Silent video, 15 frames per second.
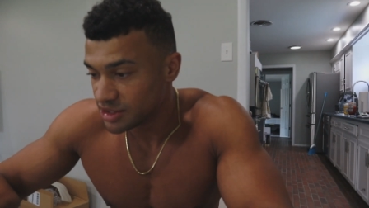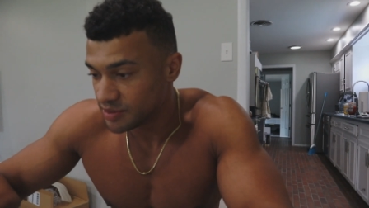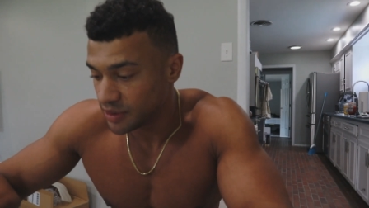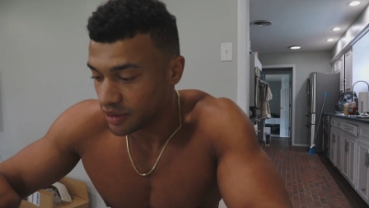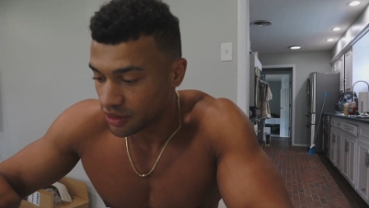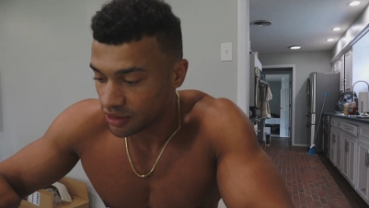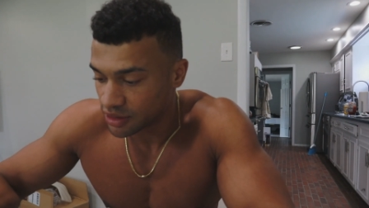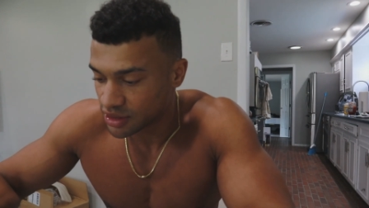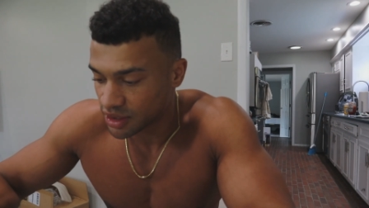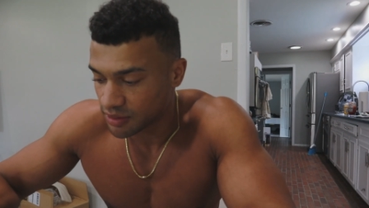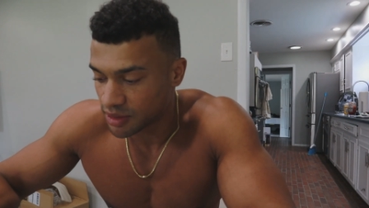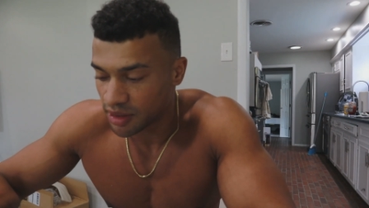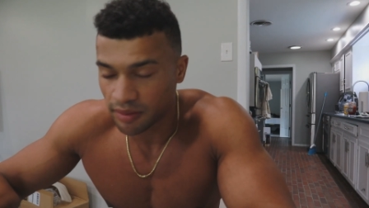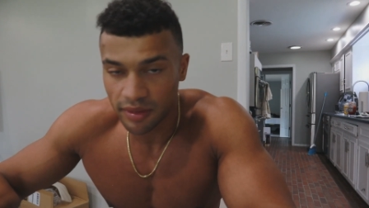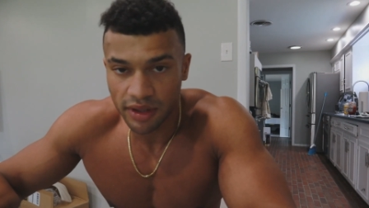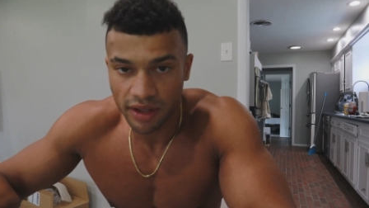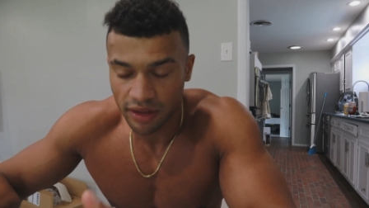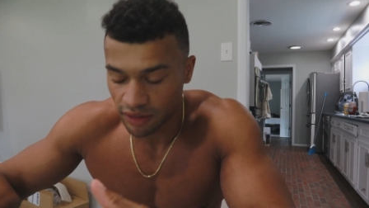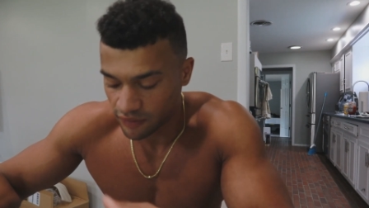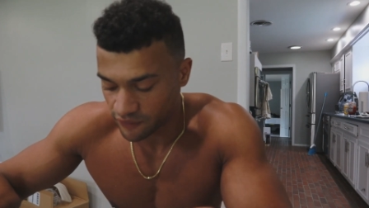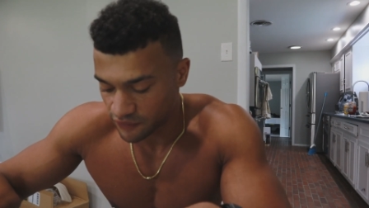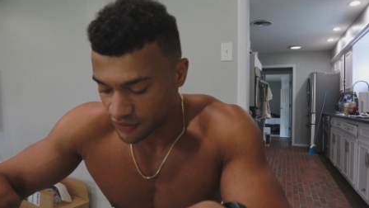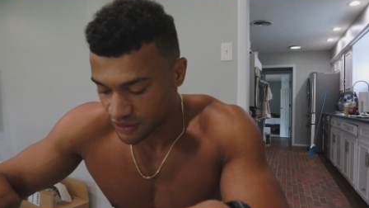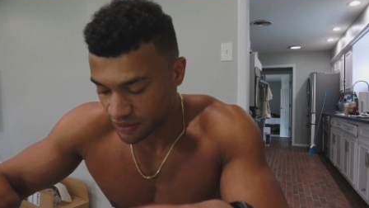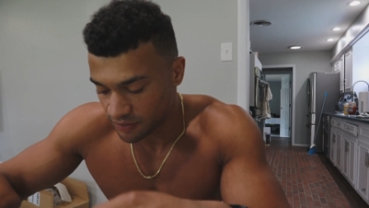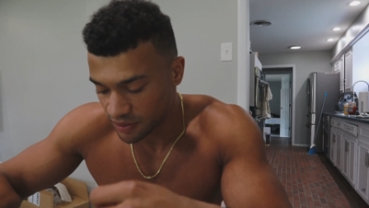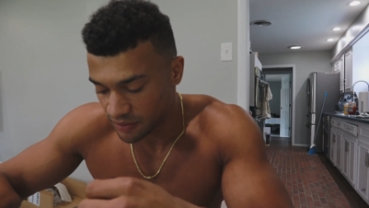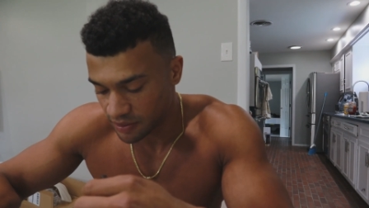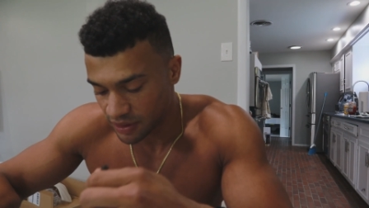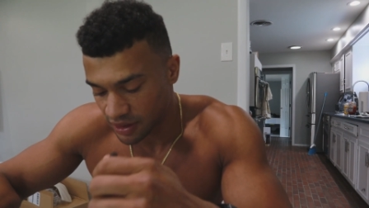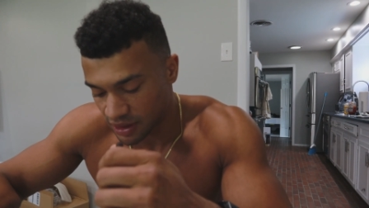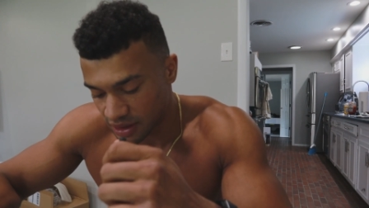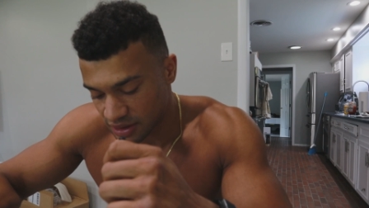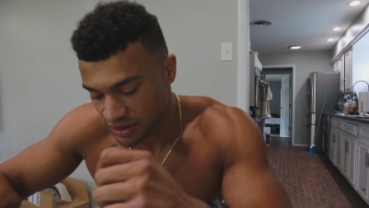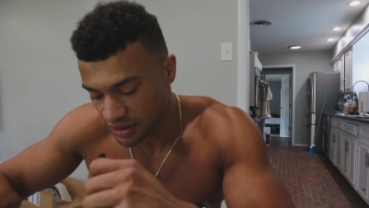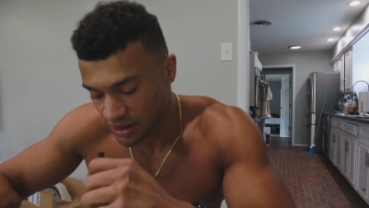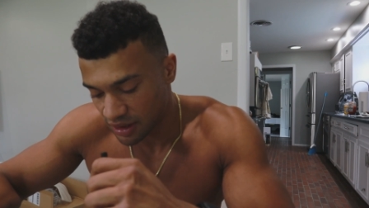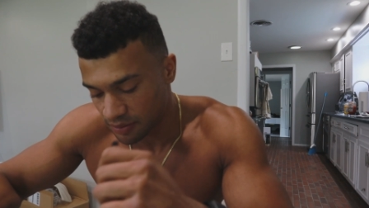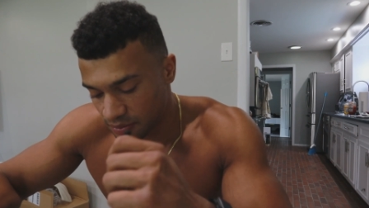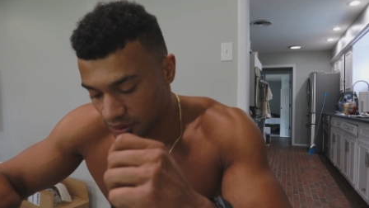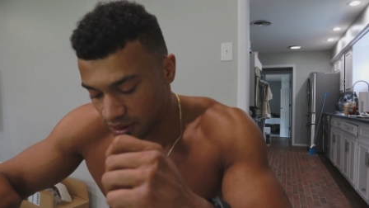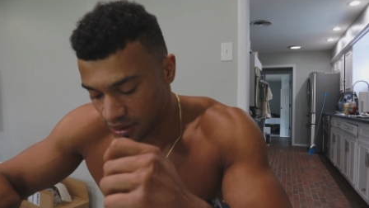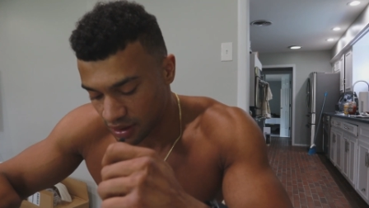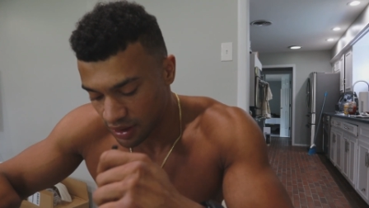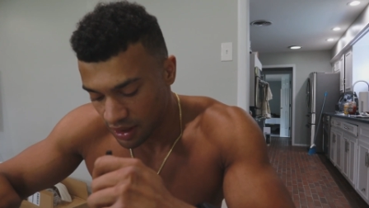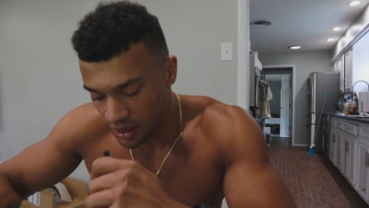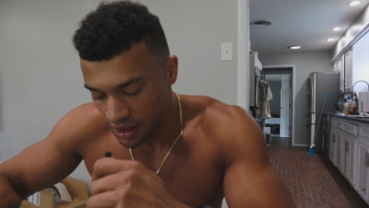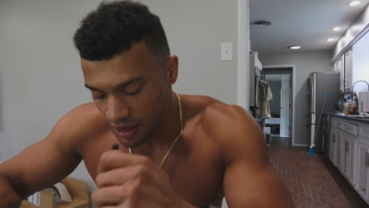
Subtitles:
It's It's been a long time coming. I know for some people, like, that's not that big,